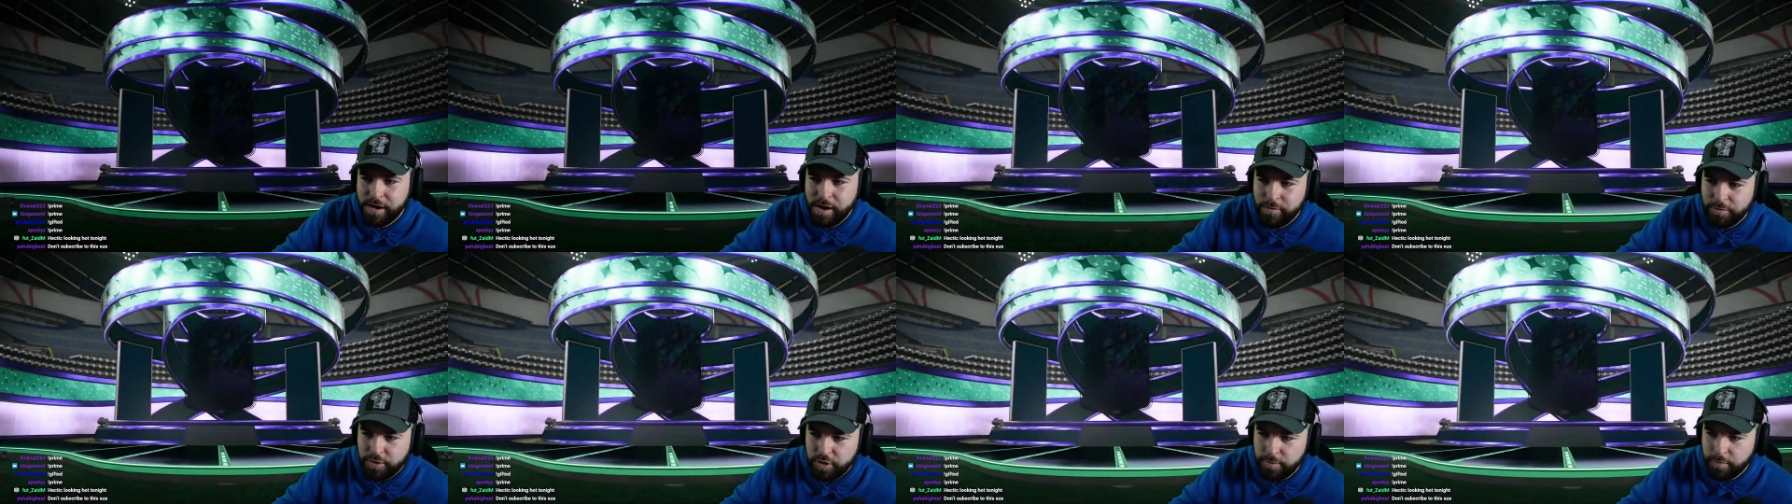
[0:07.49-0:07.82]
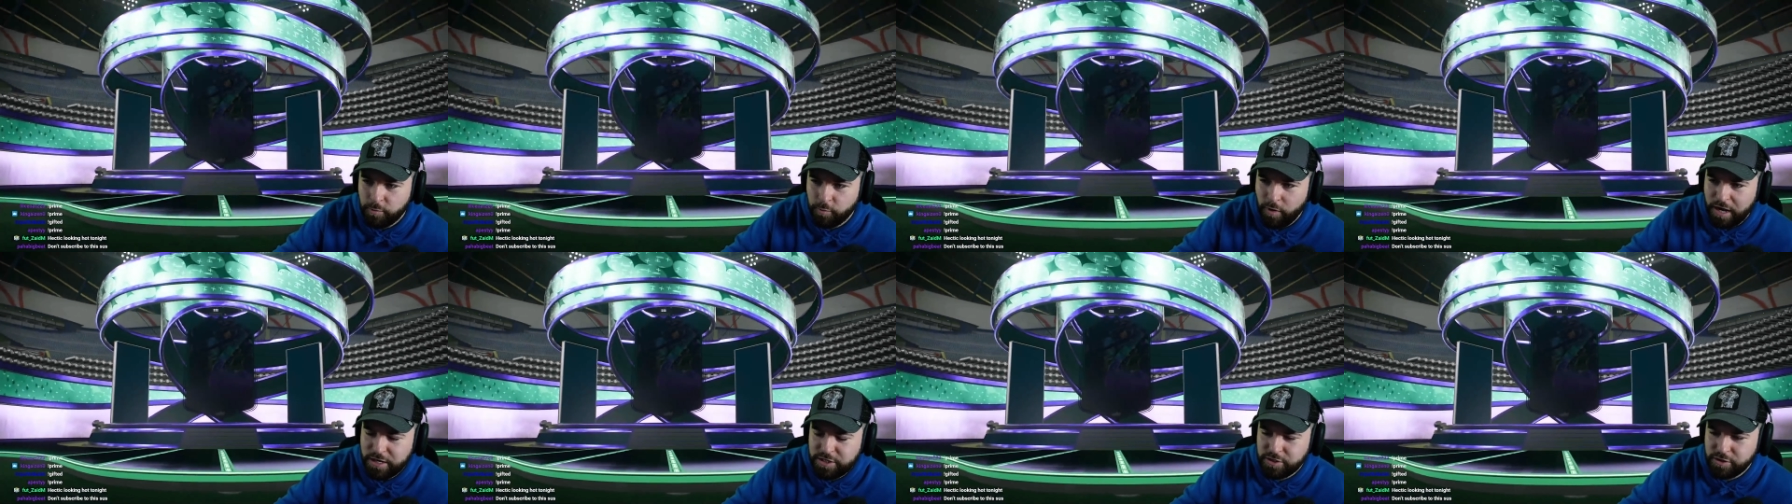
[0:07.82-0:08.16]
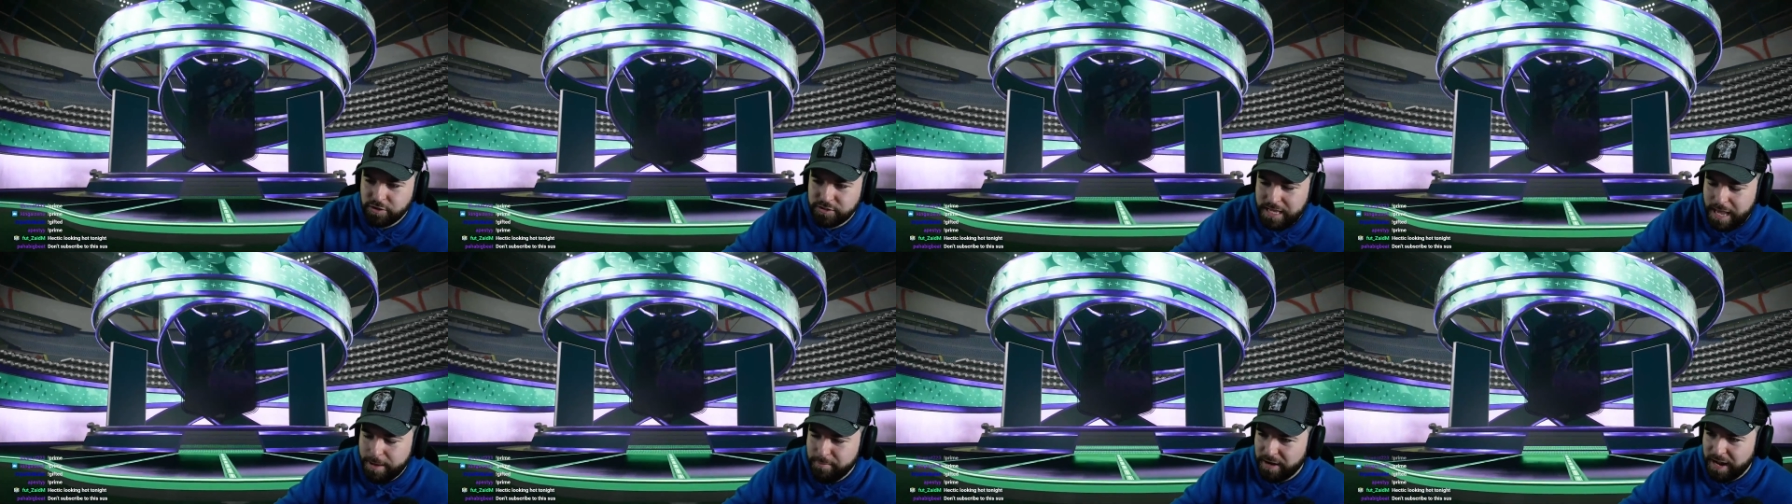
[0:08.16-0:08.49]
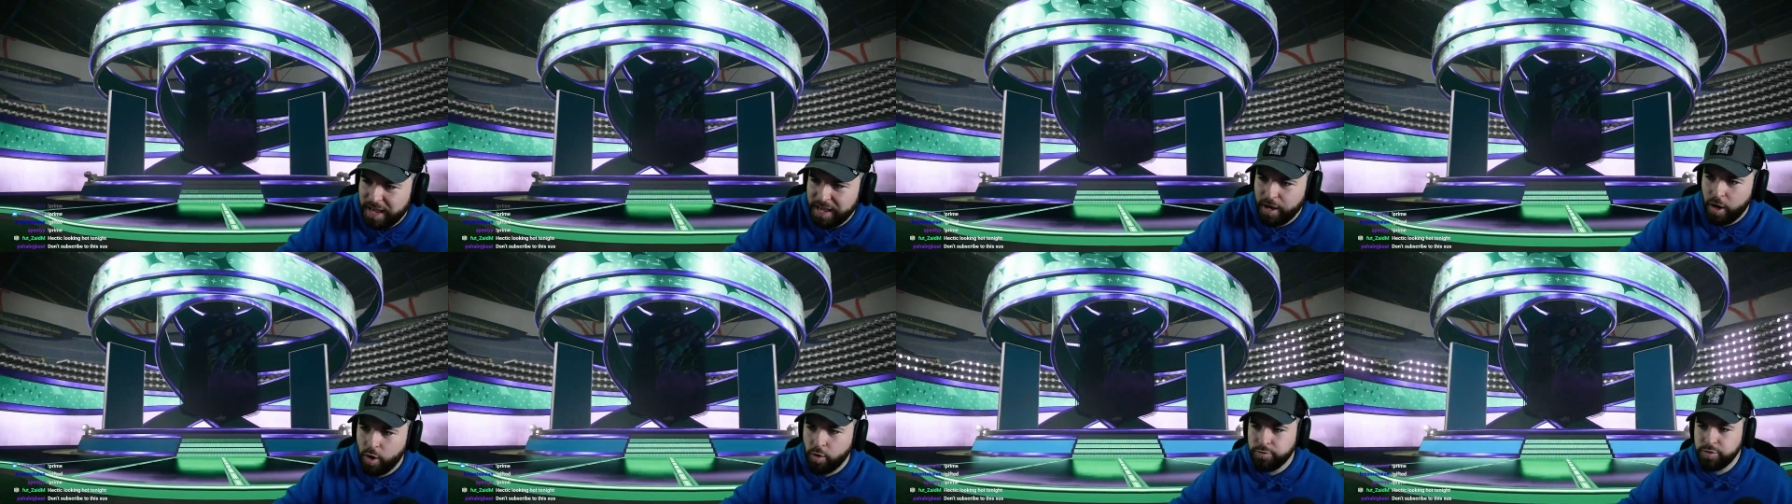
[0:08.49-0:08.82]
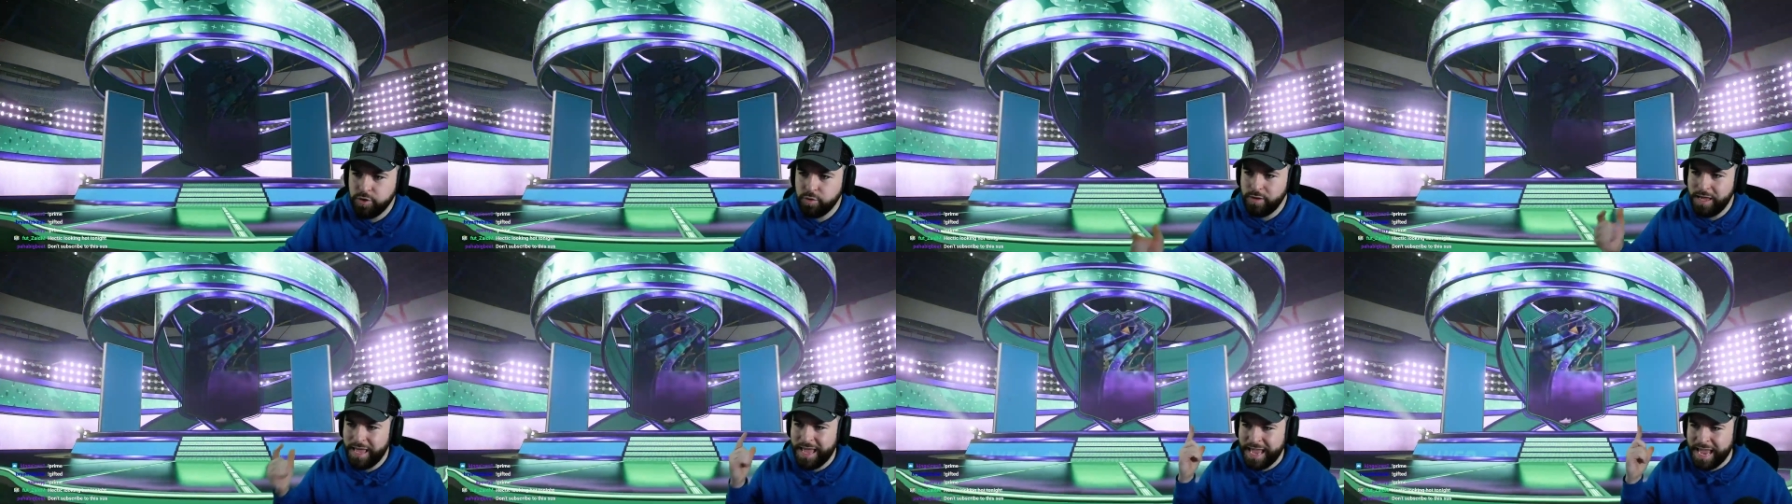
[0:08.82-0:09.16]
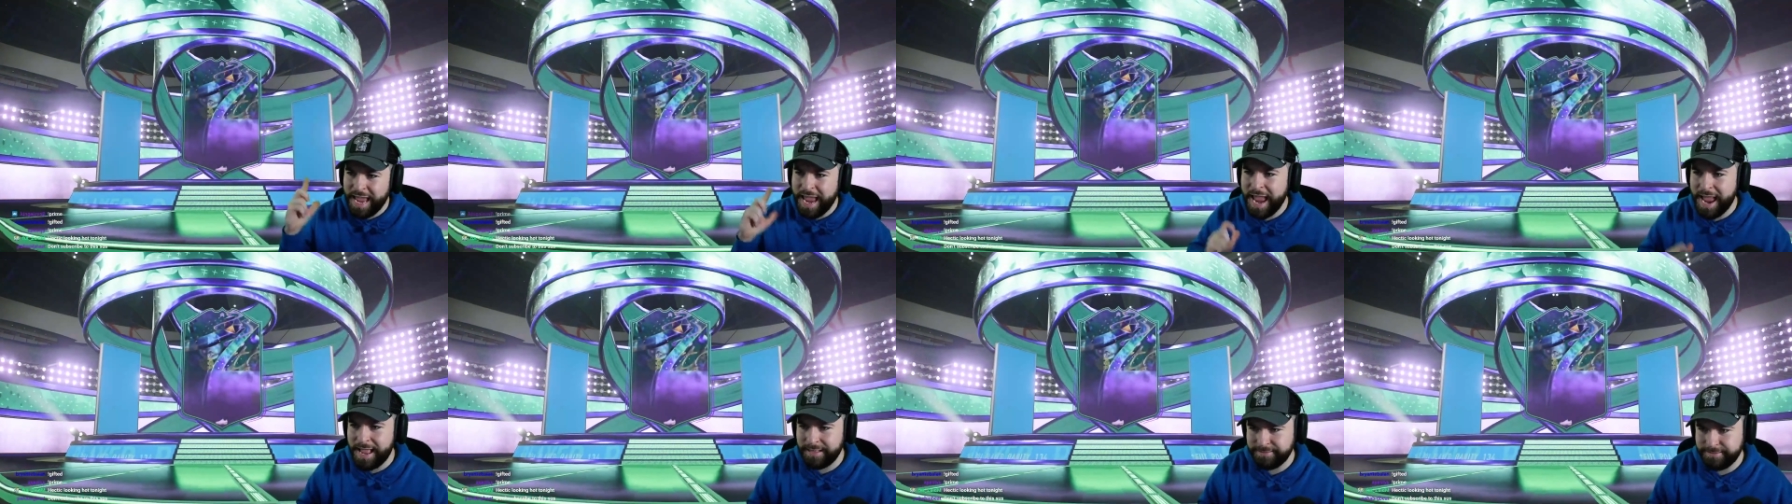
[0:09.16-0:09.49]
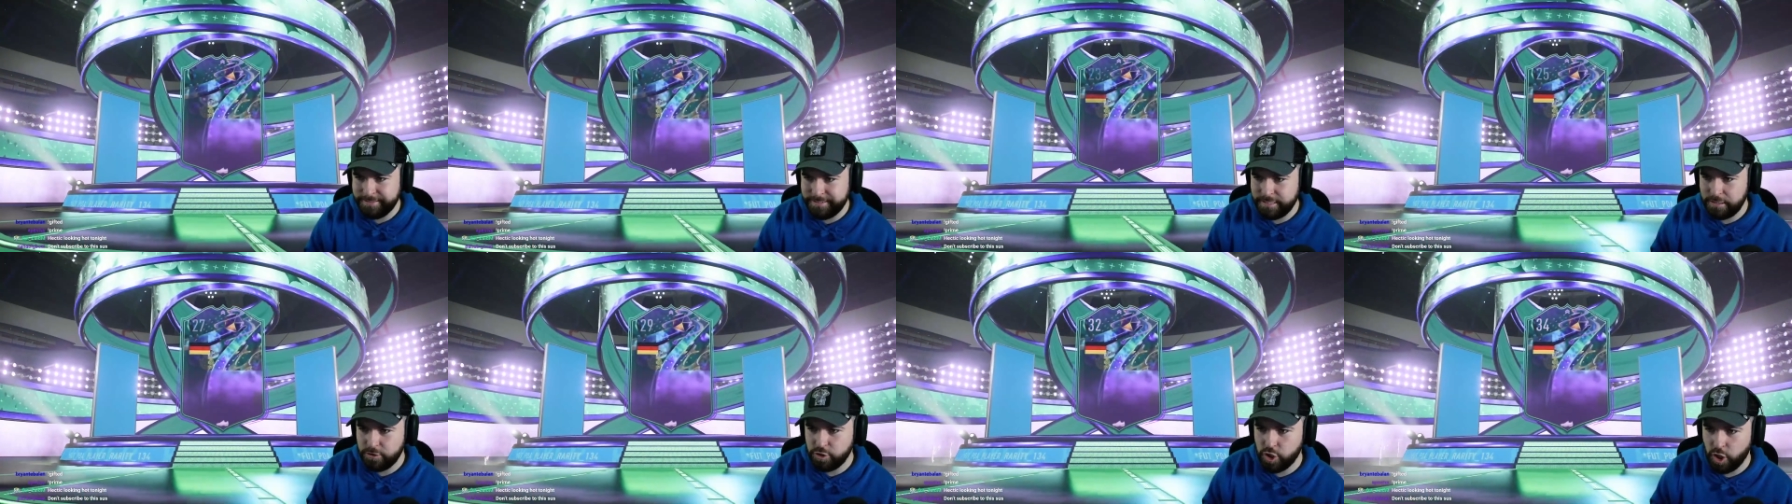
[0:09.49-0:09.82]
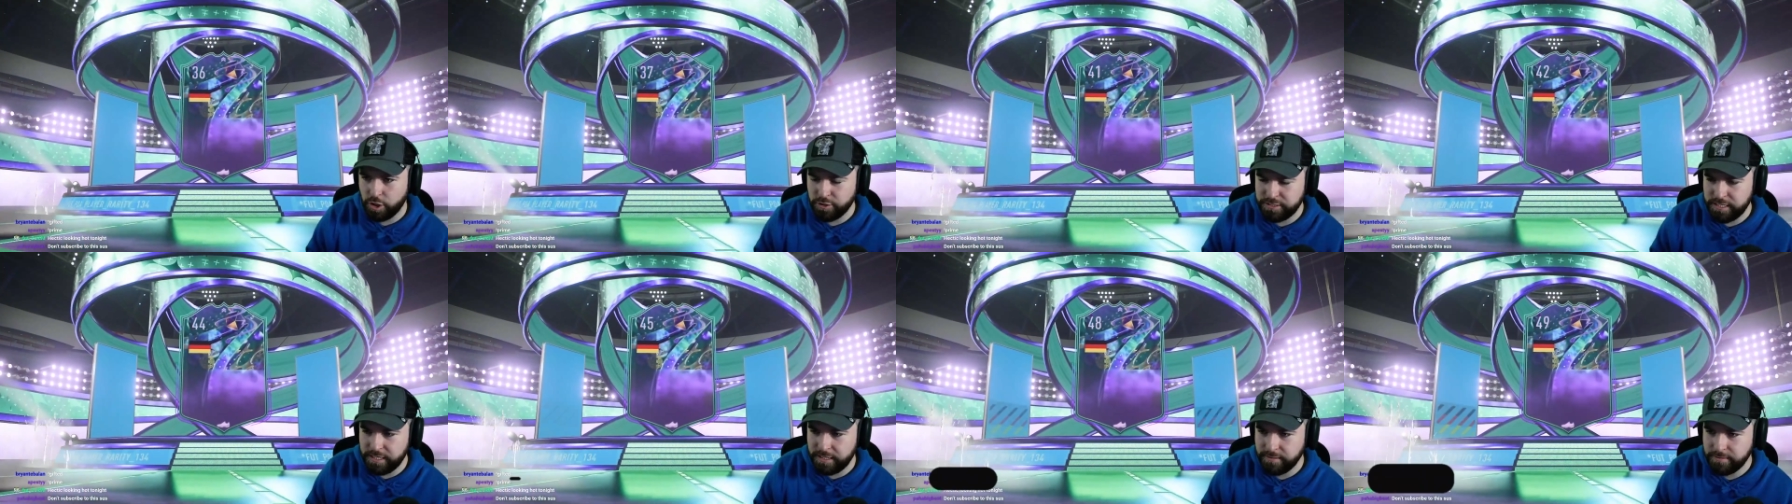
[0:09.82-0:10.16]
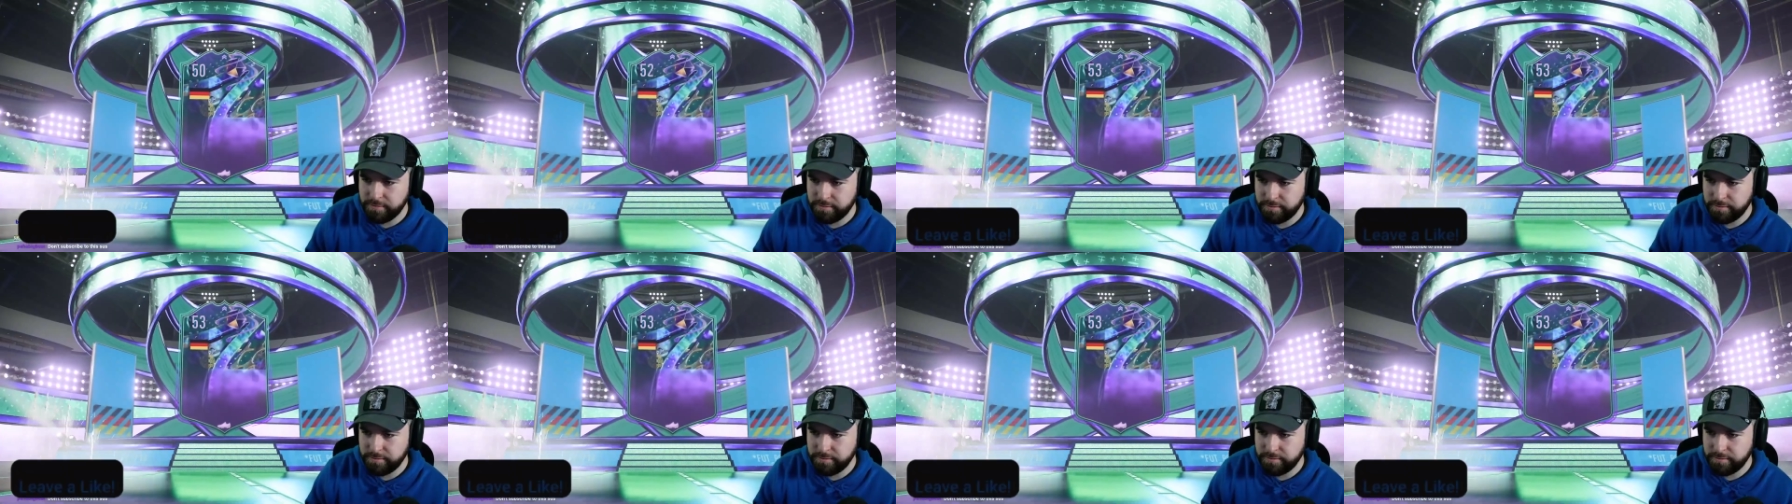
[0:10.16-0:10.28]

You've been watching the whole time and I own you. And Jota.